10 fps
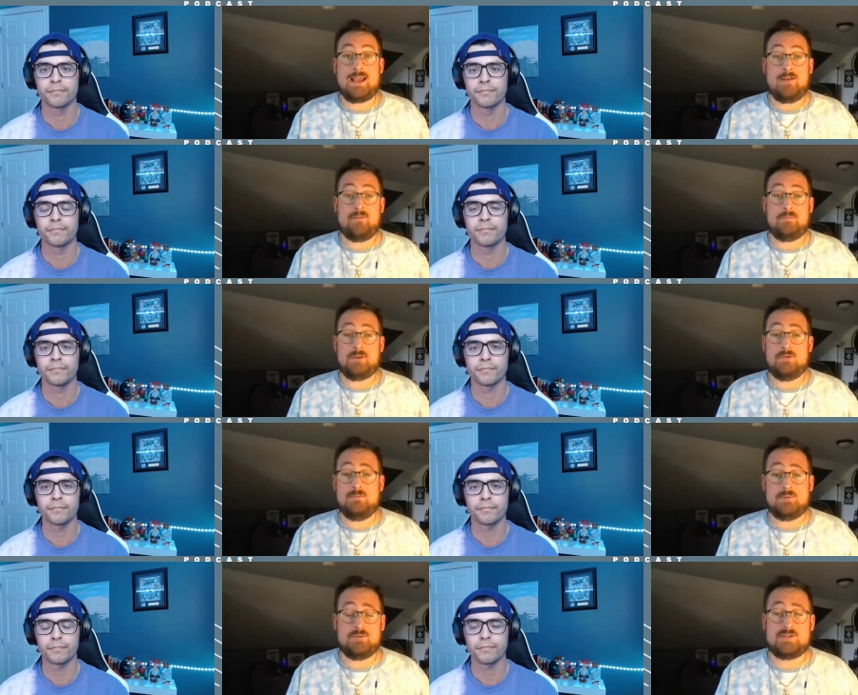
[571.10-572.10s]
Speaker 1: of immune
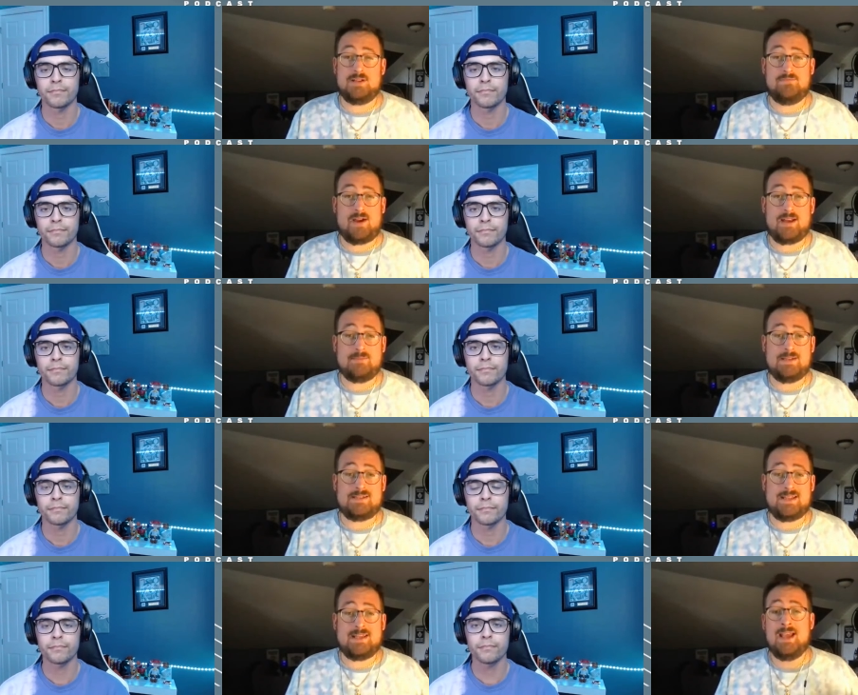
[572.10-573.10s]
boosting vitamin
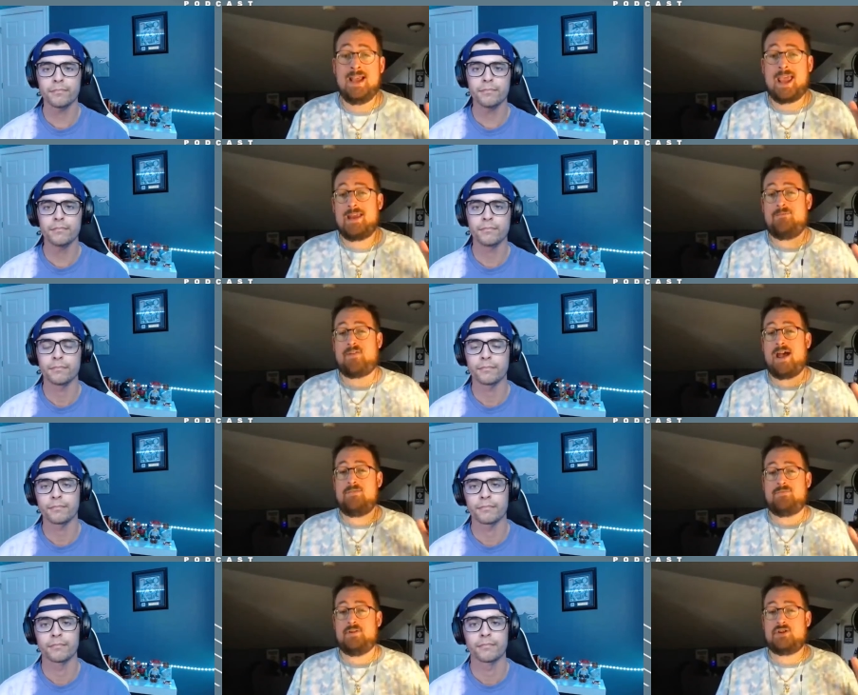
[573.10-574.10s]
D and five
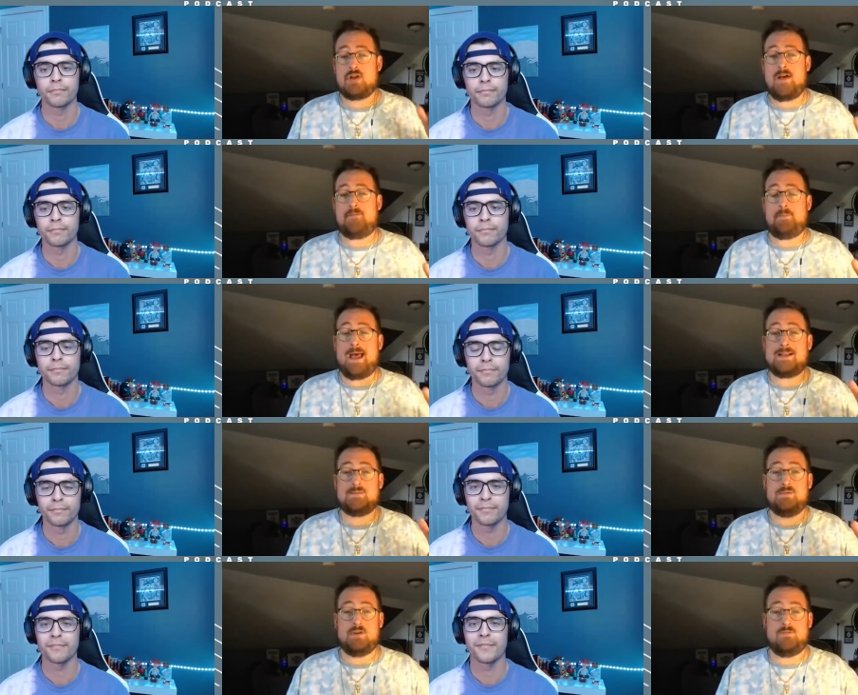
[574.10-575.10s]
free travel packs
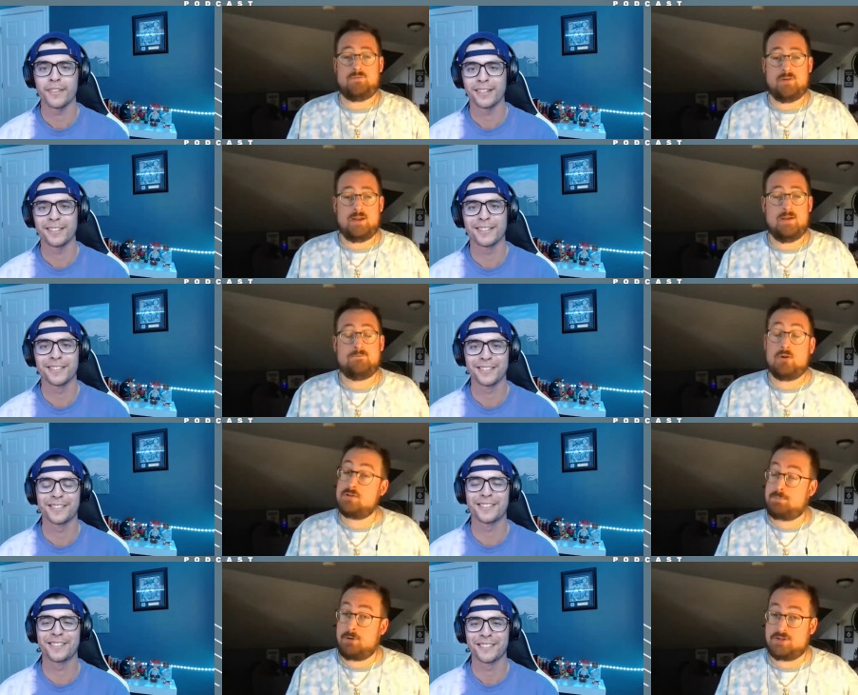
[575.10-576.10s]
with your free first
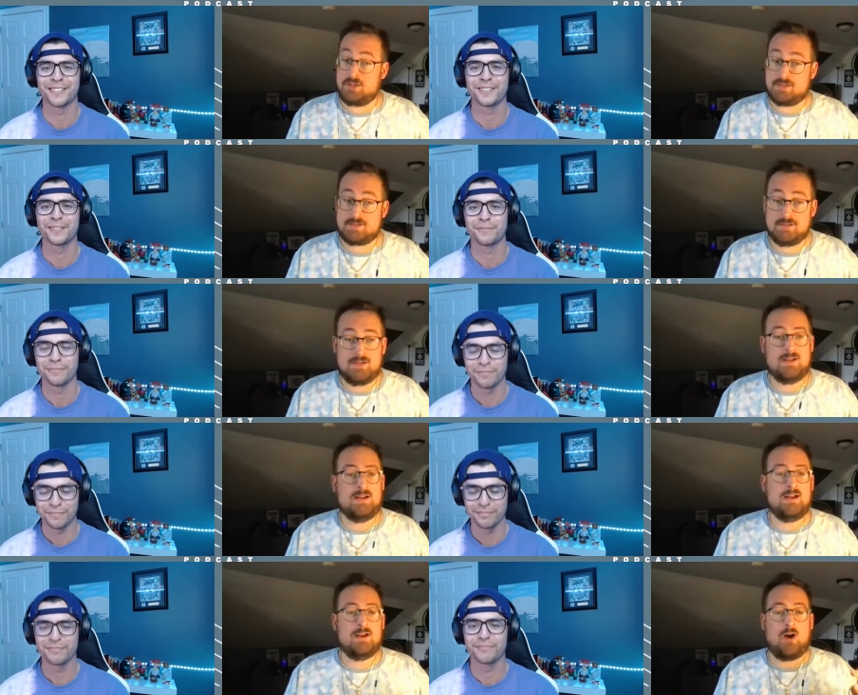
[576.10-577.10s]
purchase.
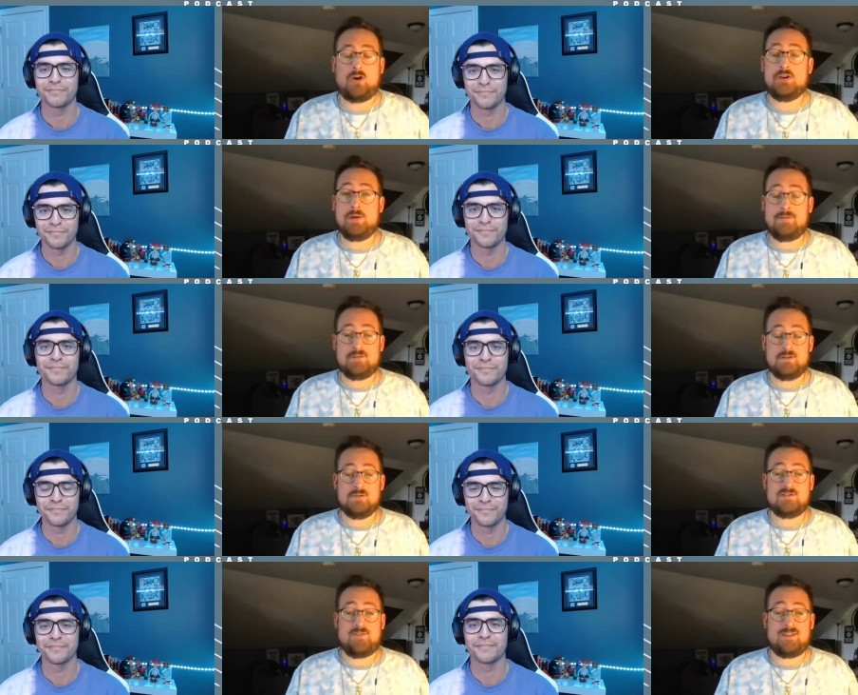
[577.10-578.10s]
All you have to do
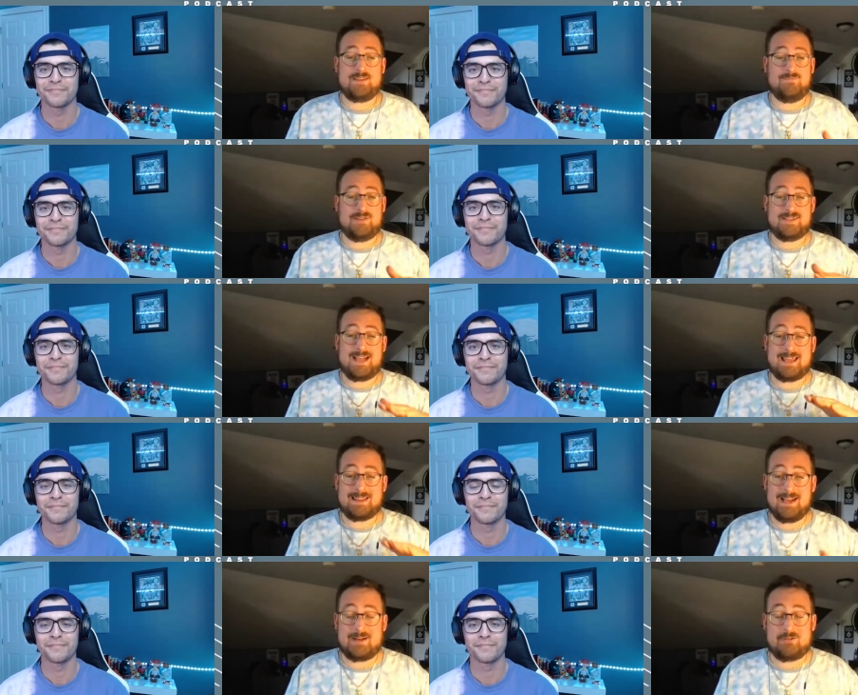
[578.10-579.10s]
is visit, visit
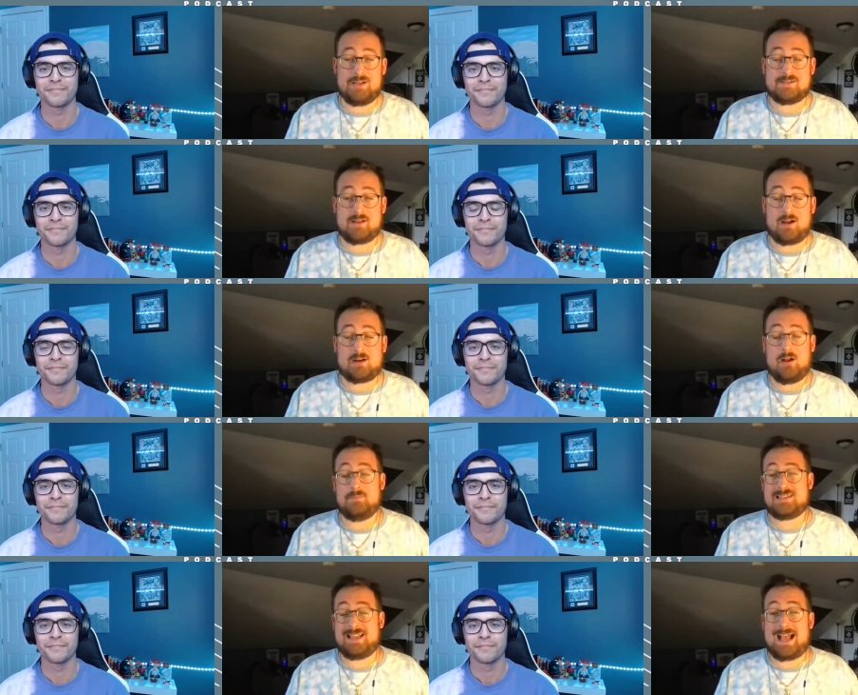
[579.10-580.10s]
athleticgreens.com
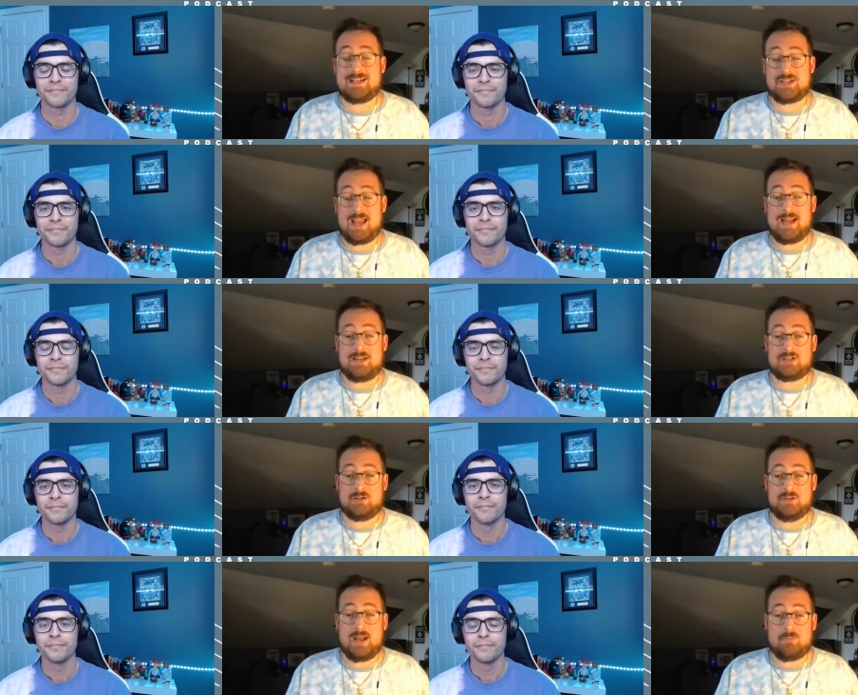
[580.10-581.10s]
slash NHL
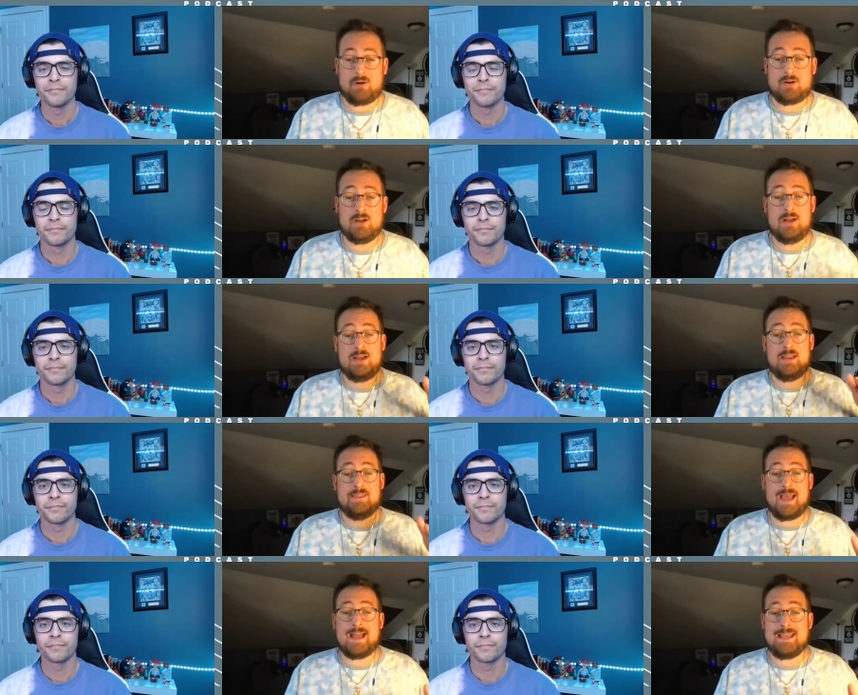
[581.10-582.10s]
network
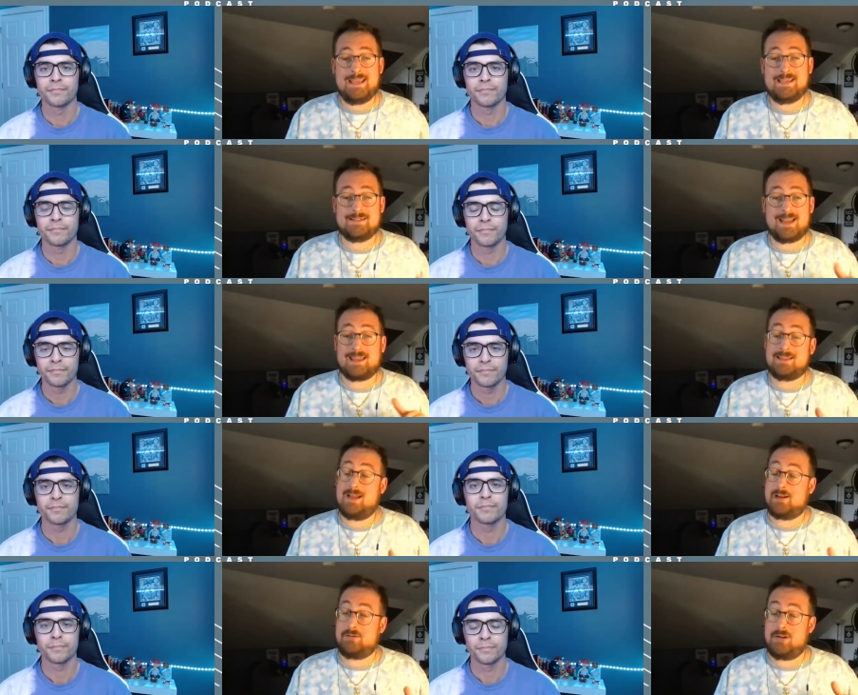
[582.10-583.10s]
that is
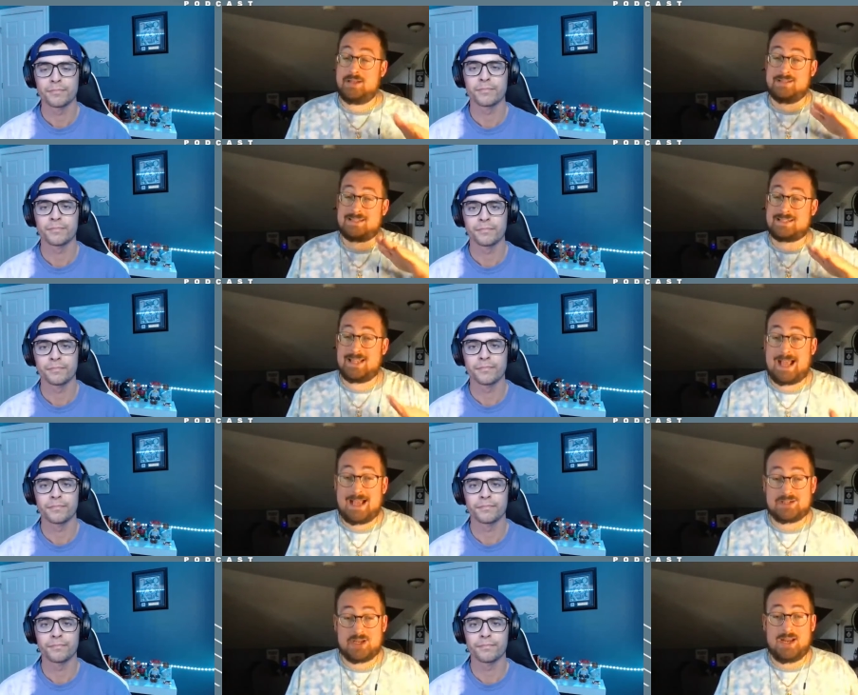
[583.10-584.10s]
Athletic Greens
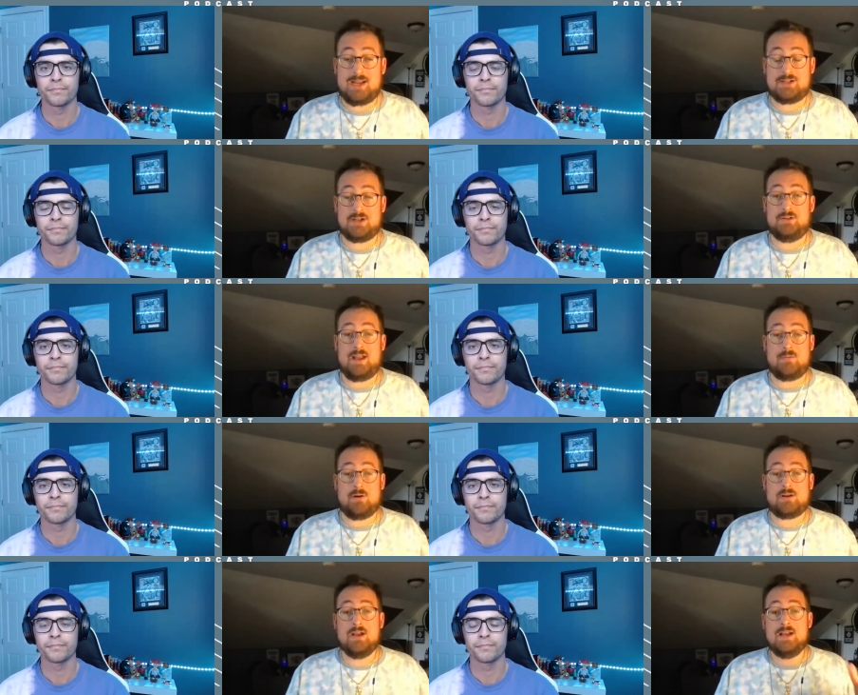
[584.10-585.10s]
slash NHL
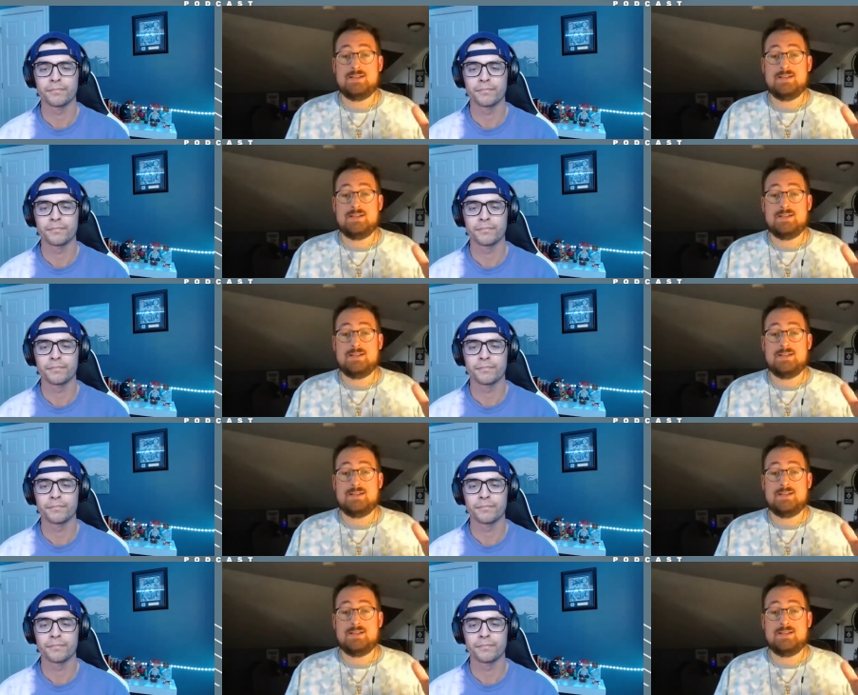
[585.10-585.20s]
Network to